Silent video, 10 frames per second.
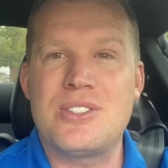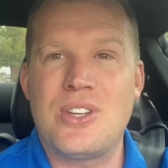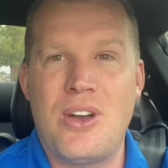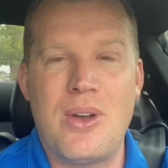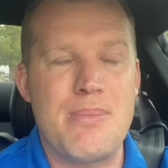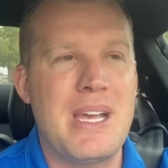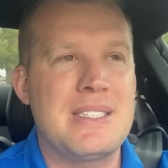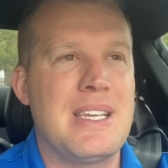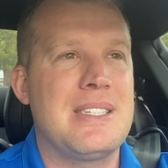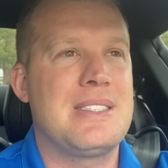So it
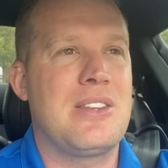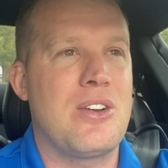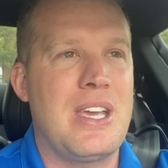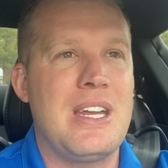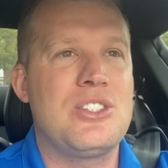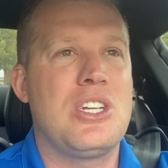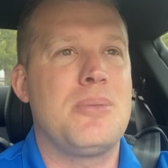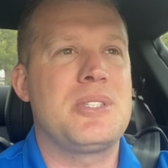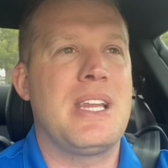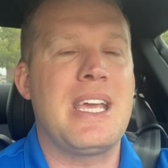makes sense that they're getting
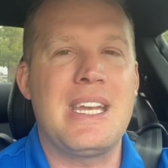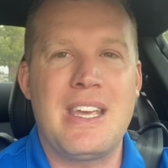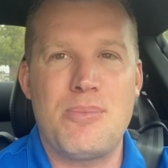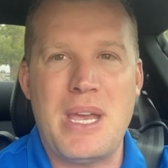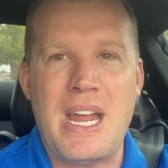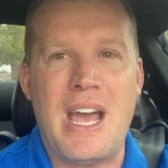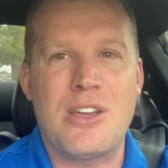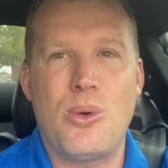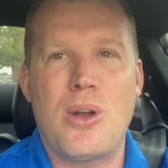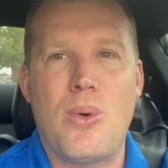chips and they can give me an
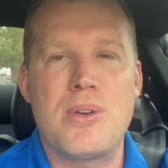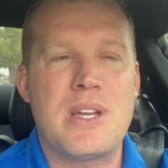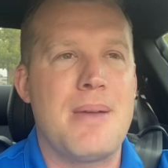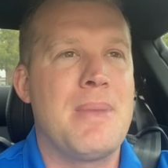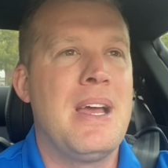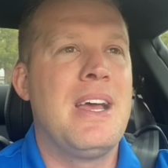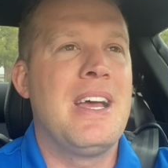accurate quote time.